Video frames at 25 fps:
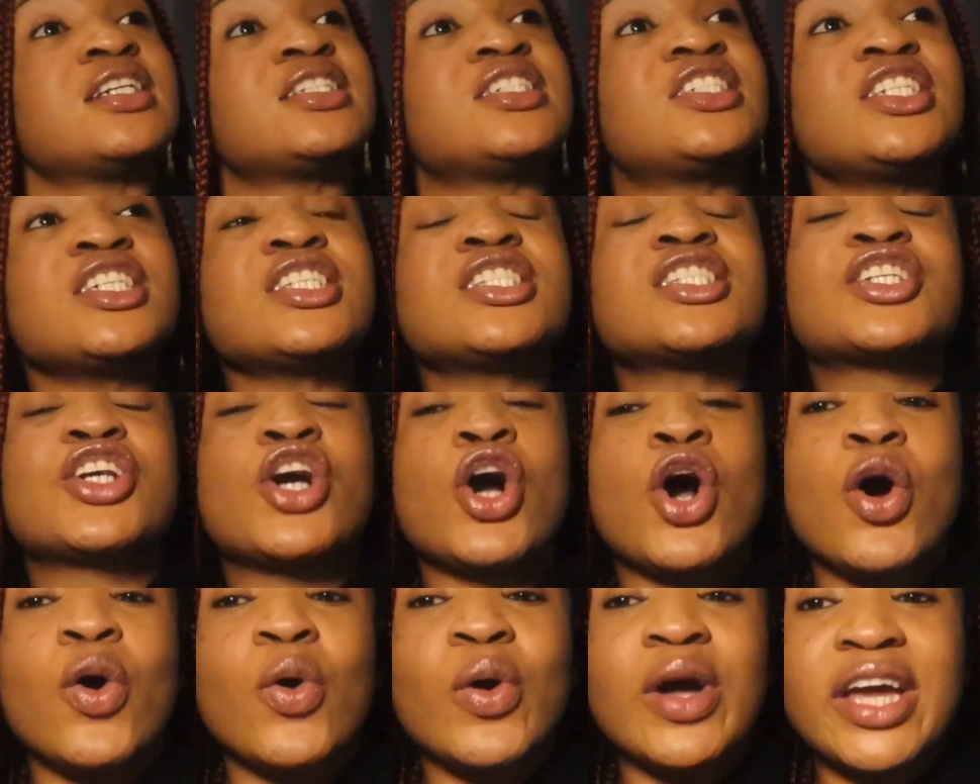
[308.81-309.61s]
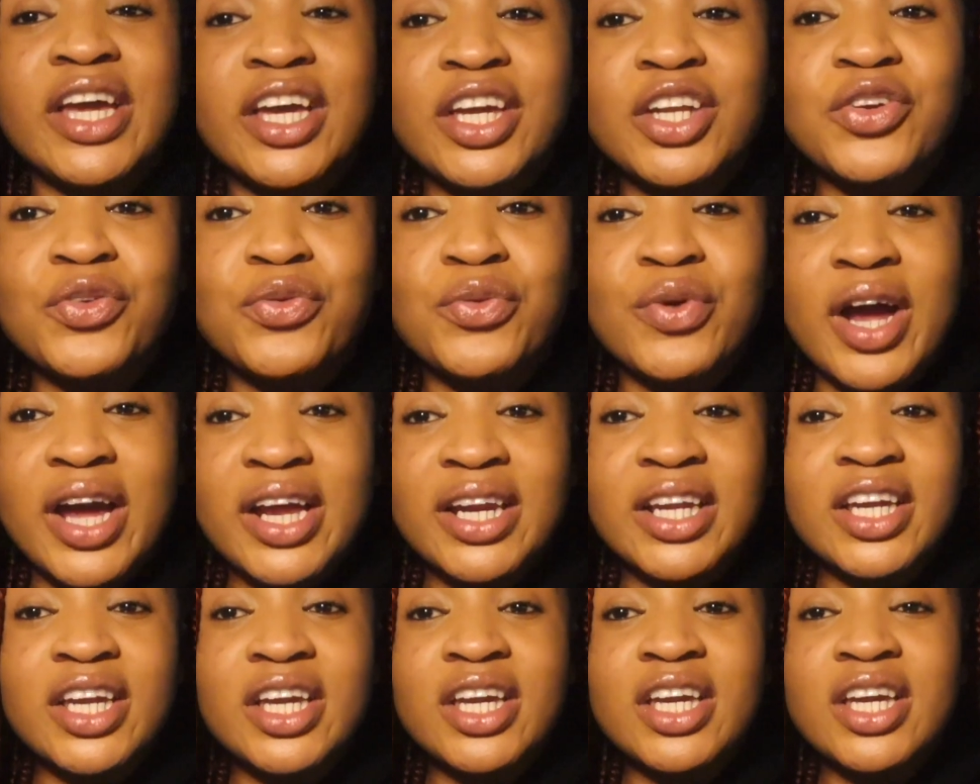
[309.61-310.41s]
just go in
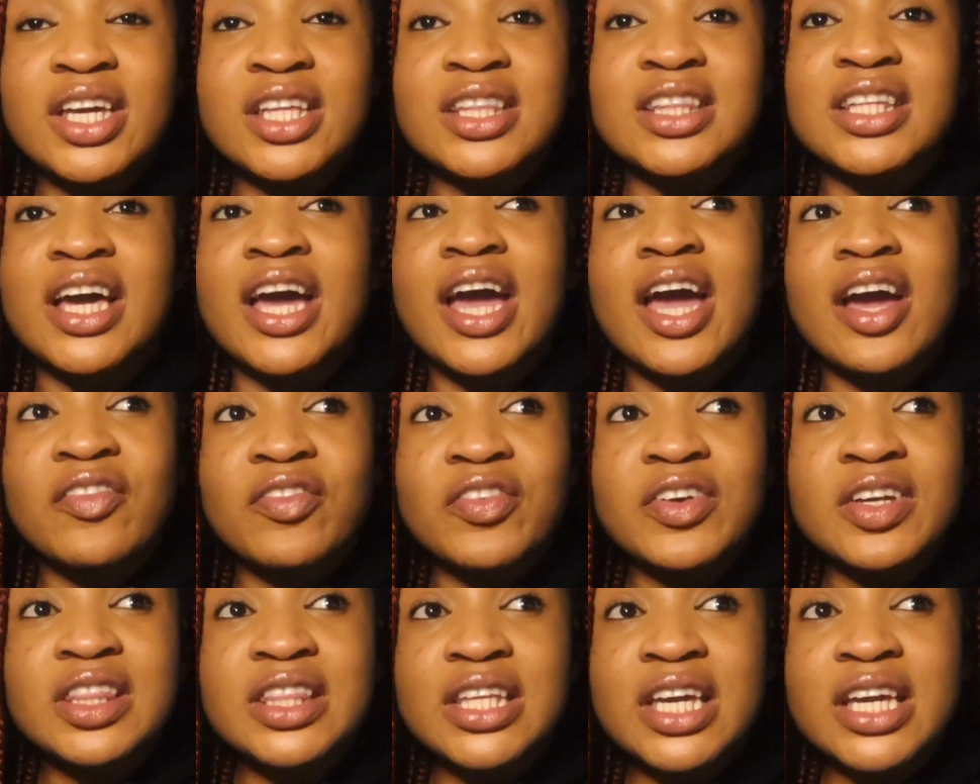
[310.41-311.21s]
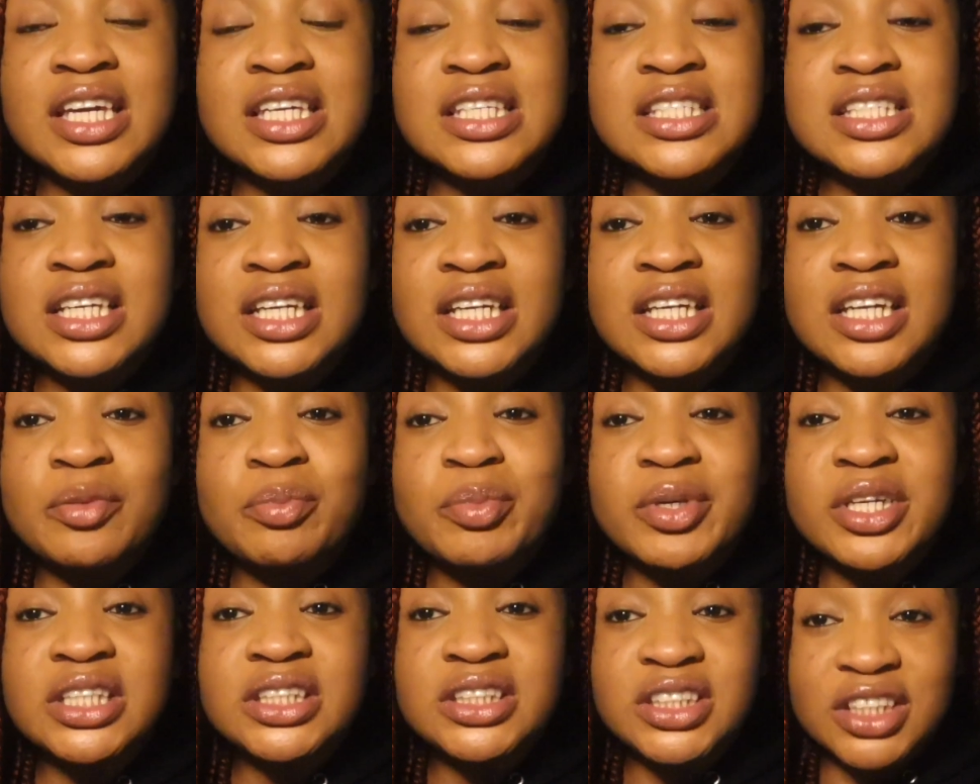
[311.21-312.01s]
ready that everything is gonna
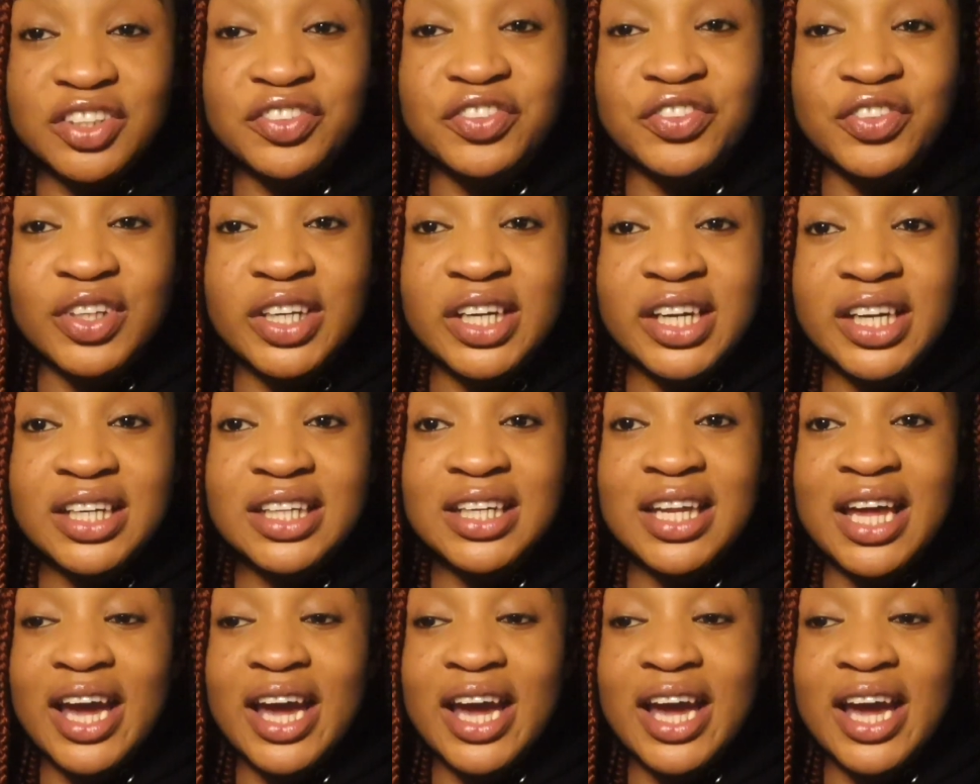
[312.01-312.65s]
be different.